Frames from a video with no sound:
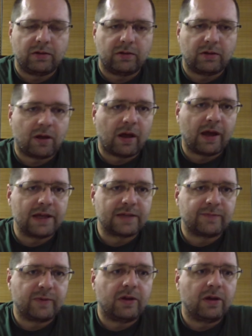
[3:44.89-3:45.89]

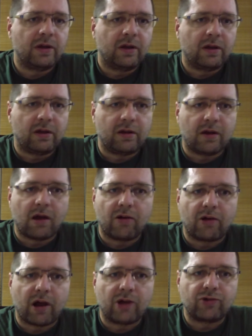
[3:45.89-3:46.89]
ISP in
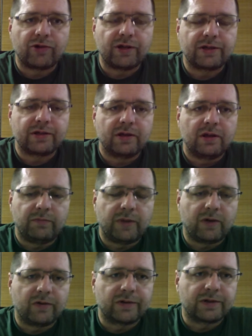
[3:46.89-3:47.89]
our countries,
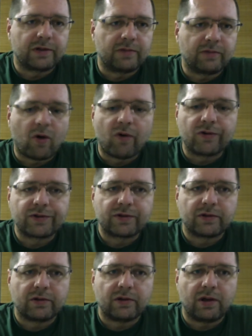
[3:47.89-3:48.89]
because
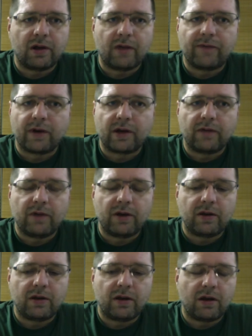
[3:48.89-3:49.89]
cost and
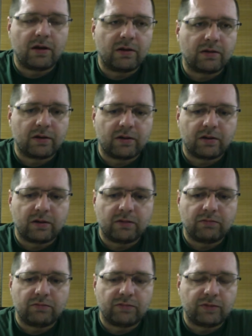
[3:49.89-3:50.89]
effectivity and
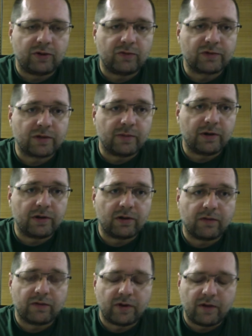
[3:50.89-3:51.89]
usability
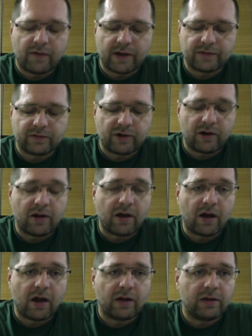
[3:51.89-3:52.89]
of the device was really
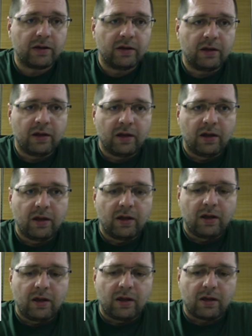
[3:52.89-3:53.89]
high.
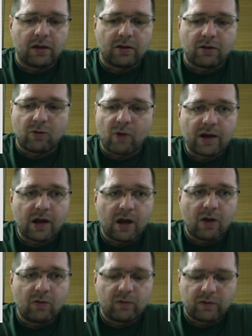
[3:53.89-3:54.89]
Right
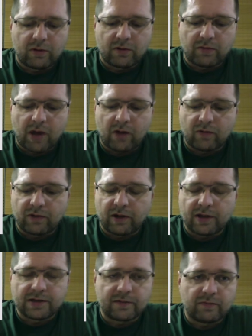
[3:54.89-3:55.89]
now, MikroTik
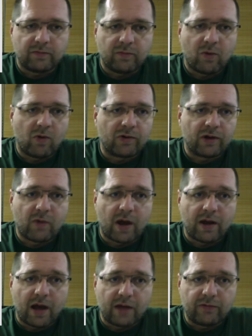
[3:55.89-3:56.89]
has more than
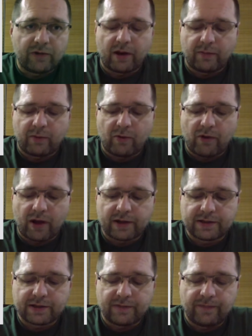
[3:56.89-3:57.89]
100
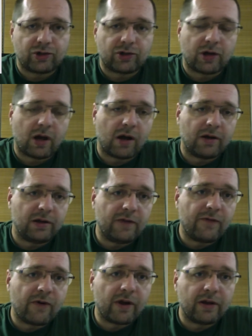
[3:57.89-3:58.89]
products, are in
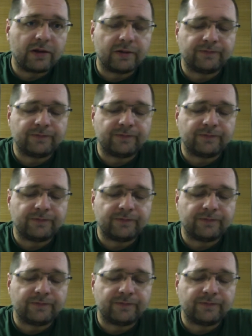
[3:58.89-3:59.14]
different